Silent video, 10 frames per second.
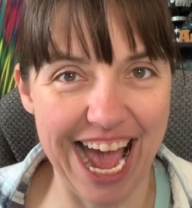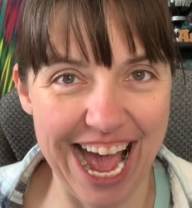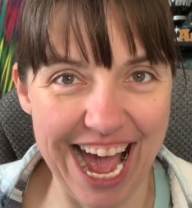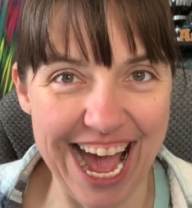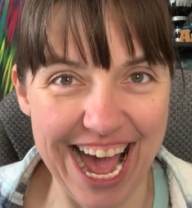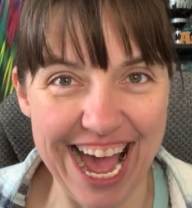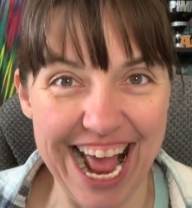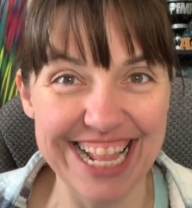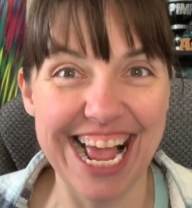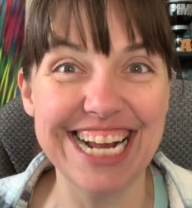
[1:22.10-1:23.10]

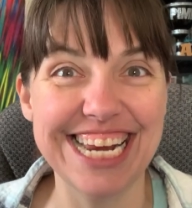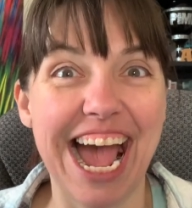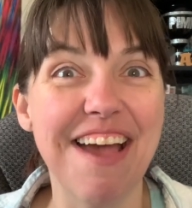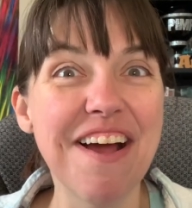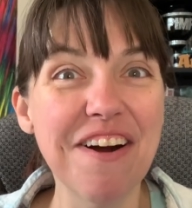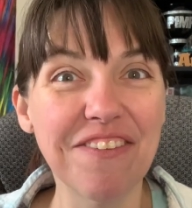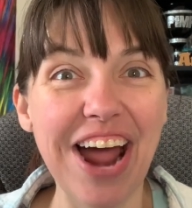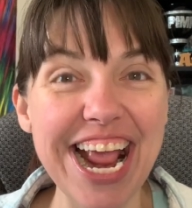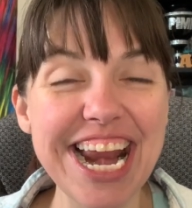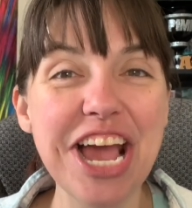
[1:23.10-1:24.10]
at that time,
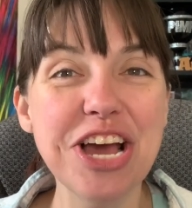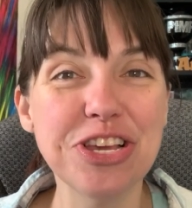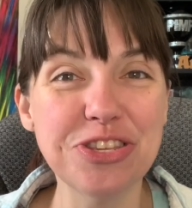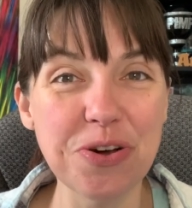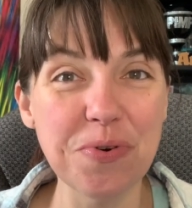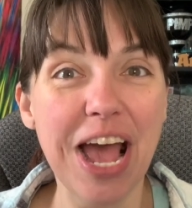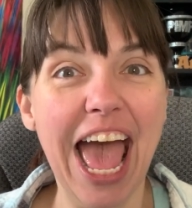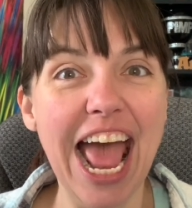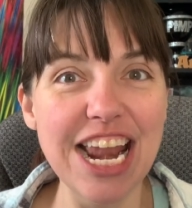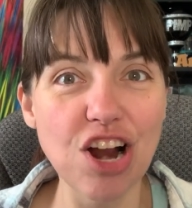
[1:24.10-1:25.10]
right? So,
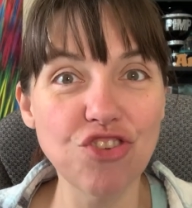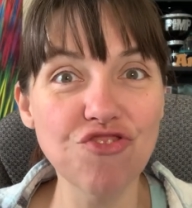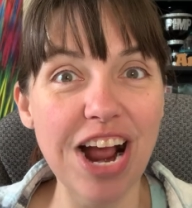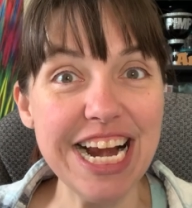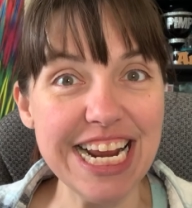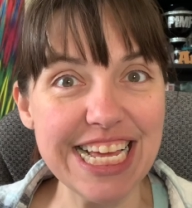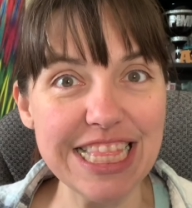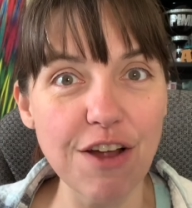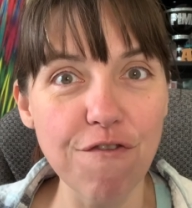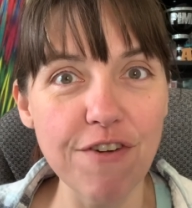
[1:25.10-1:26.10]
and they're trying to get
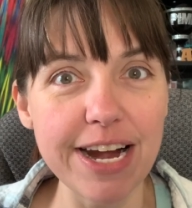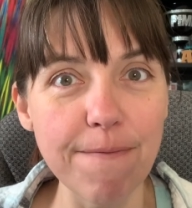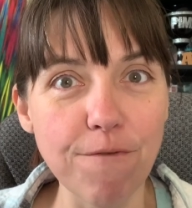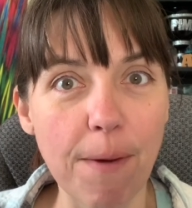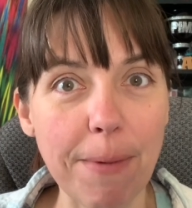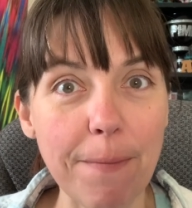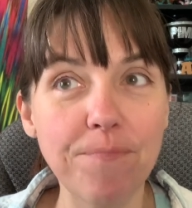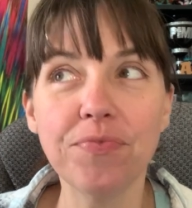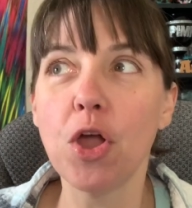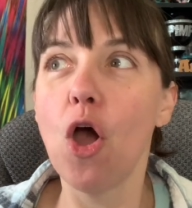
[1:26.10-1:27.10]
their freedom from it.
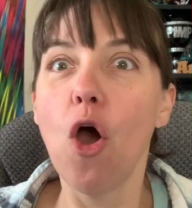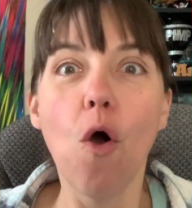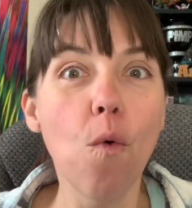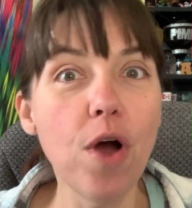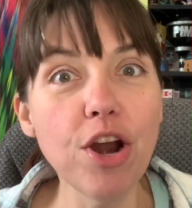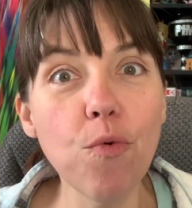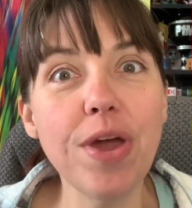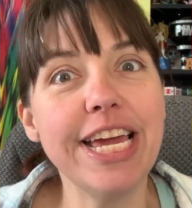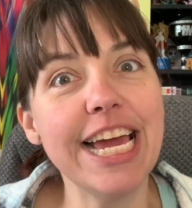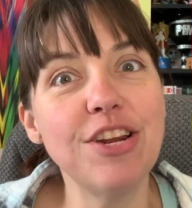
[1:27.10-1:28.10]
Why don't we
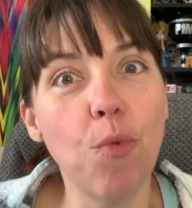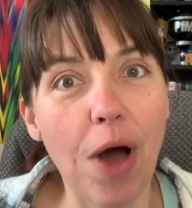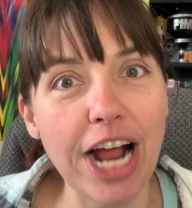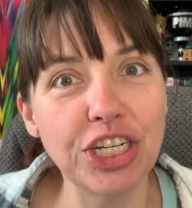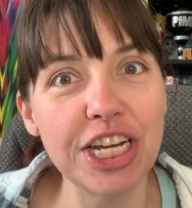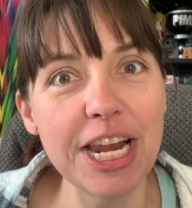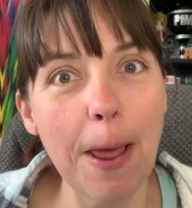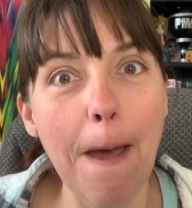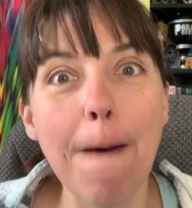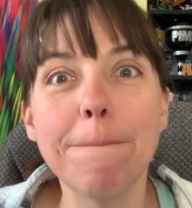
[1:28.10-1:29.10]
get and watch it?
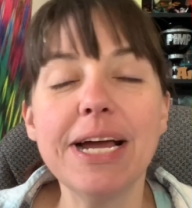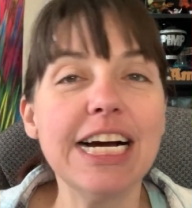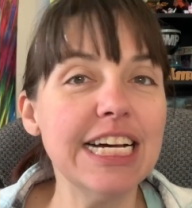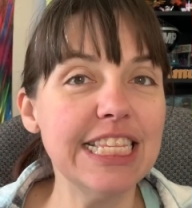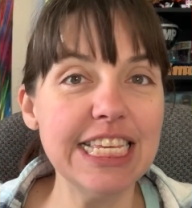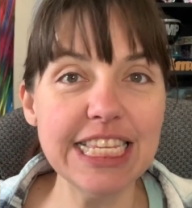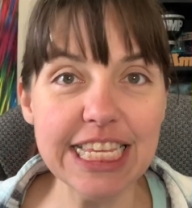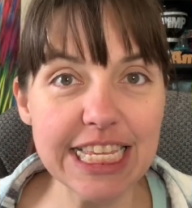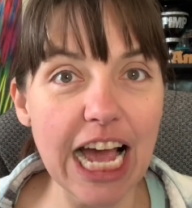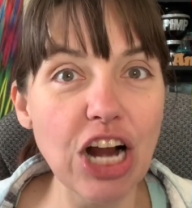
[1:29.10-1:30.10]
Because this
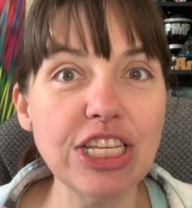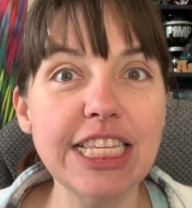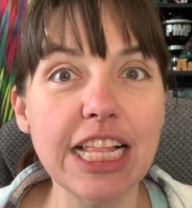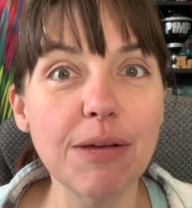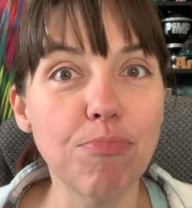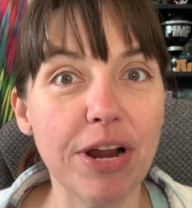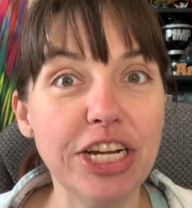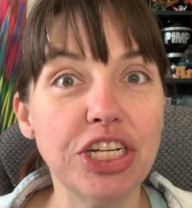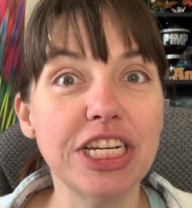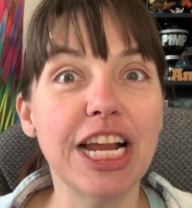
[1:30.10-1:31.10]
is our
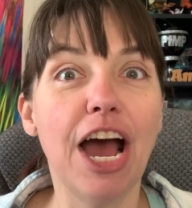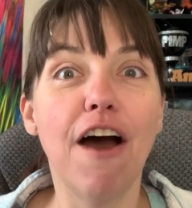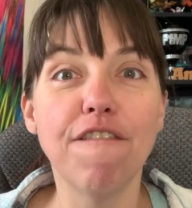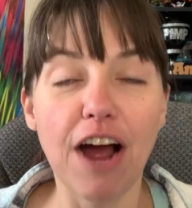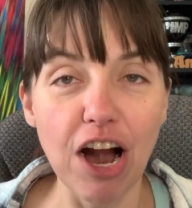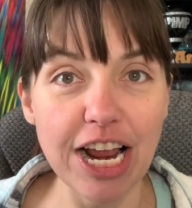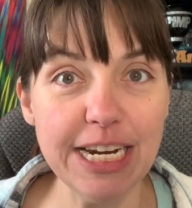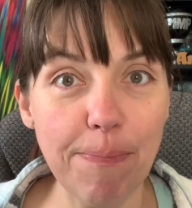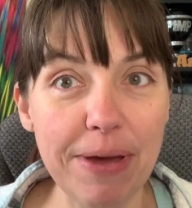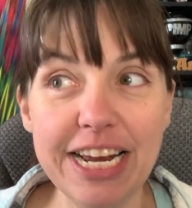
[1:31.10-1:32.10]
celebration of our
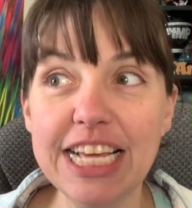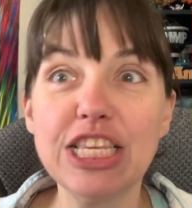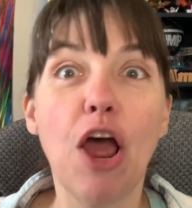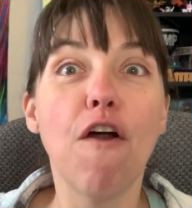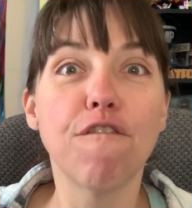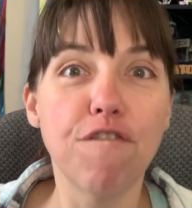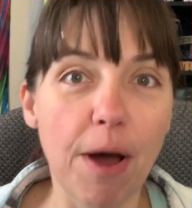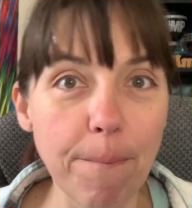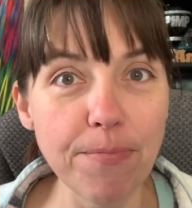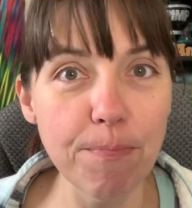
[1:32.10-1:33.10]
independence
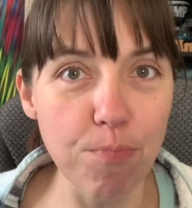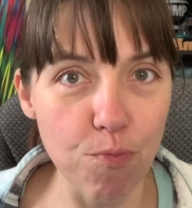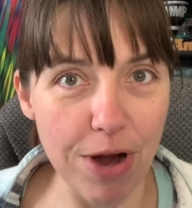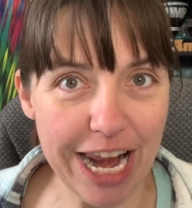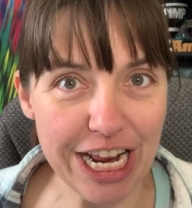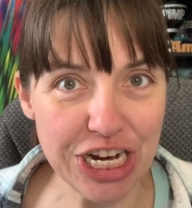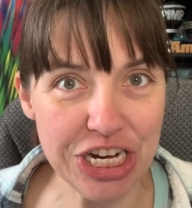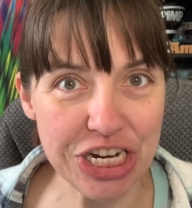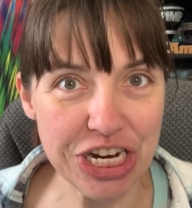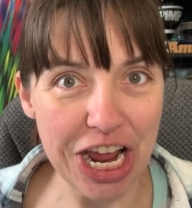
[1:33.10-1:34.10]
from the
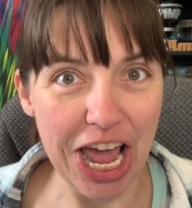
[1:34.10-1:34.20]
British,